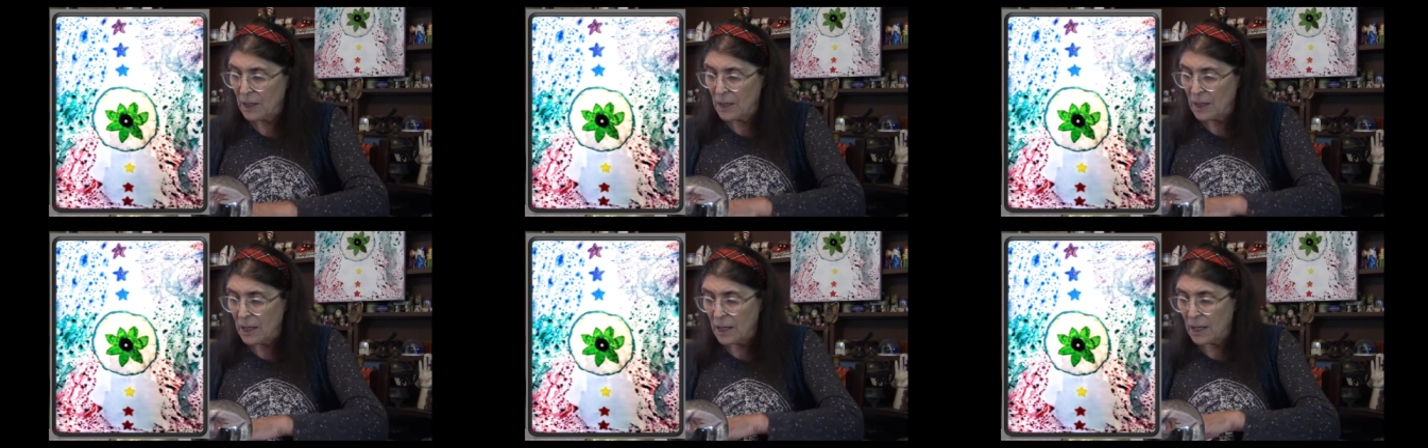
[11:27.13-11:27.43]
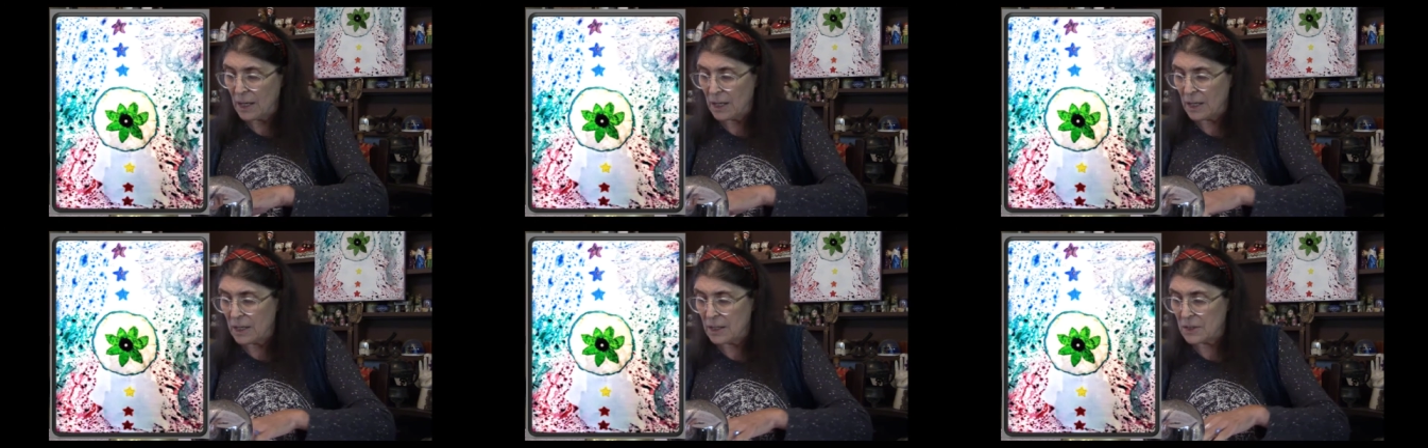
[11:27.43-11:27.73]

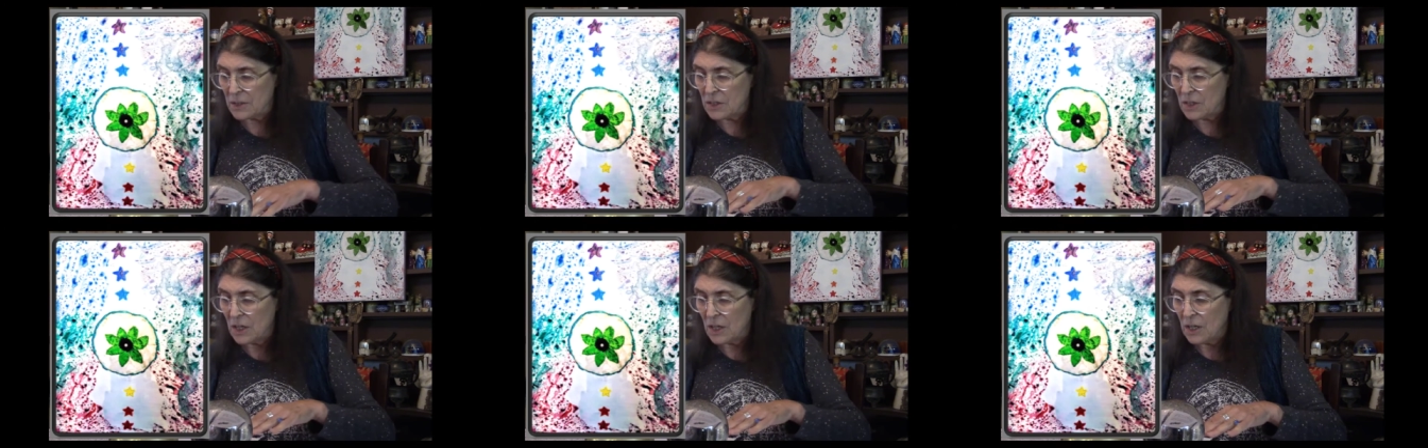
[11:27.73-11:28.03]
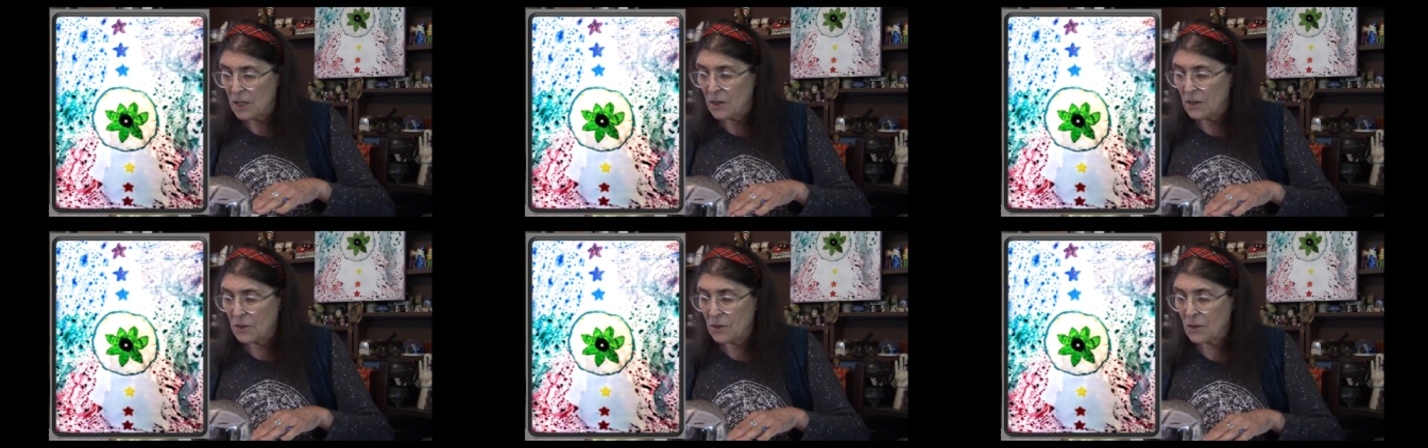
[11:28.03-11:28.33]
And
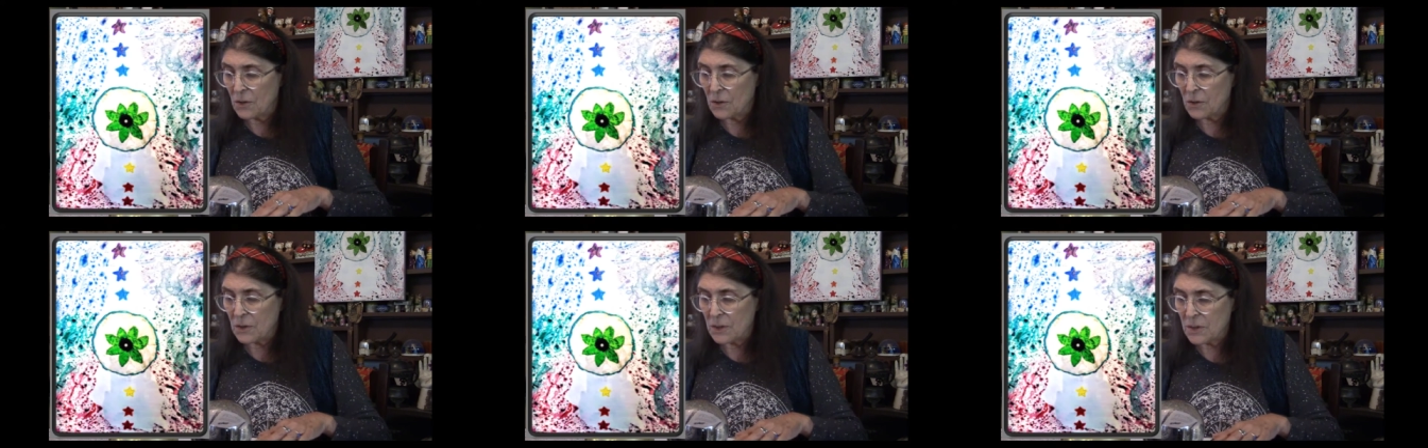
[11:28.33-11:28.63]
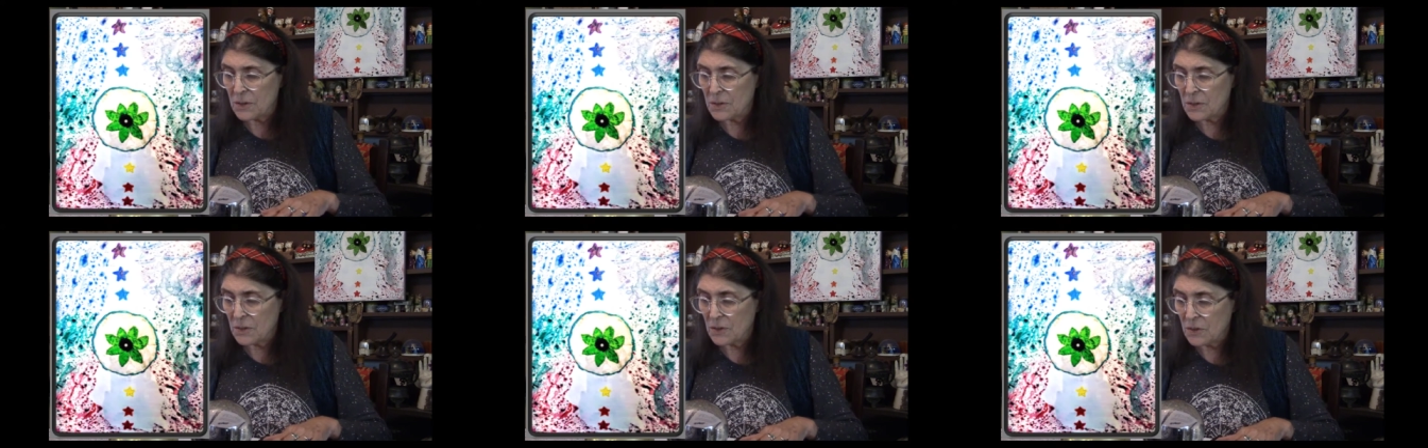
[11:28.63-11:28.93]
there
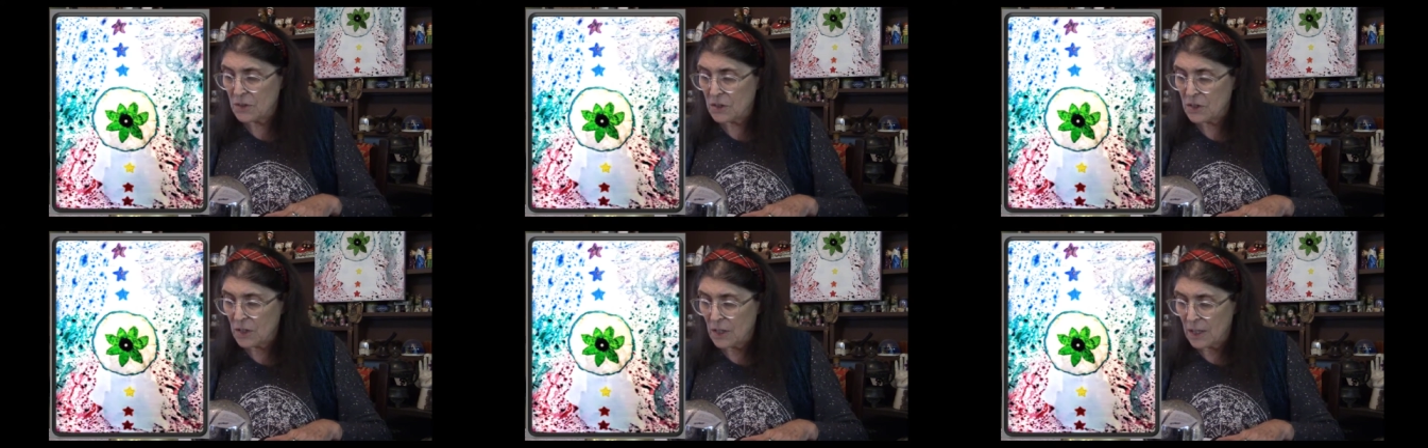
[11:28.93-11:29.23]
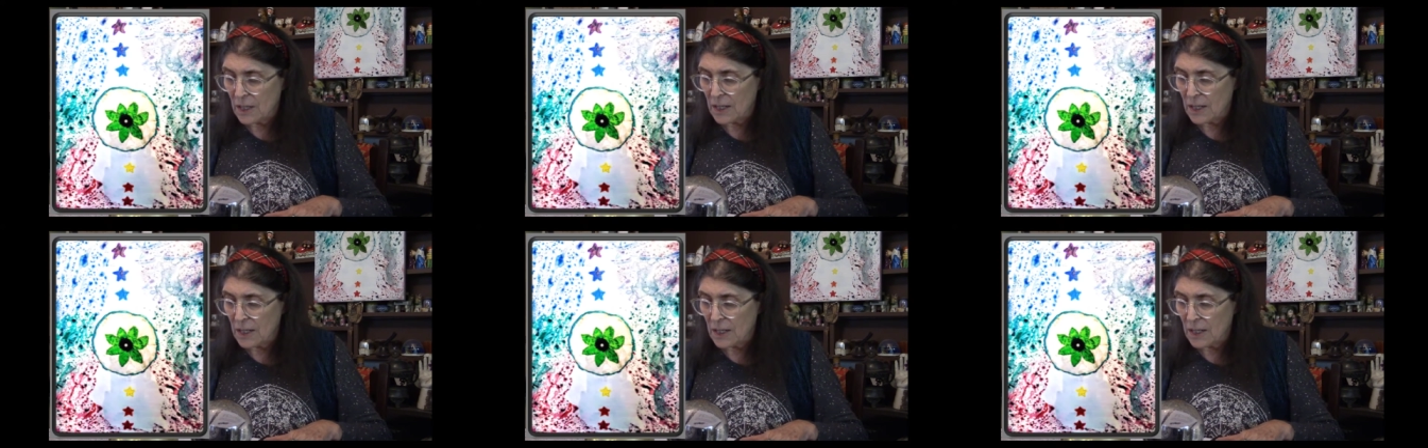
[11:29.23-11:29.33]
isn't